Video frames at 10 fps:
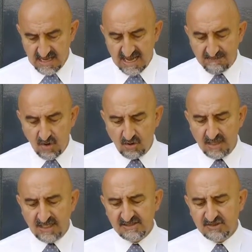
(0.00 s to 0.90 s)
Among
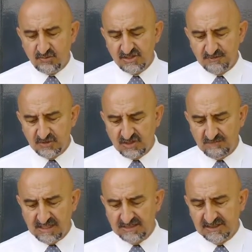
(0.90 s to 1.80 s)
its
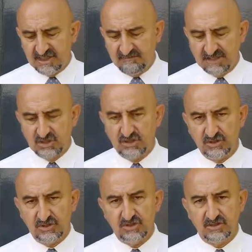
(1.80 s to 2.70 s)
responsibilities and
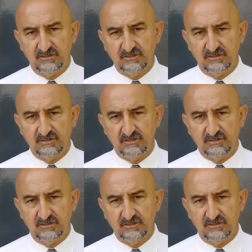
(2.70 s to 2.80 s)
missions,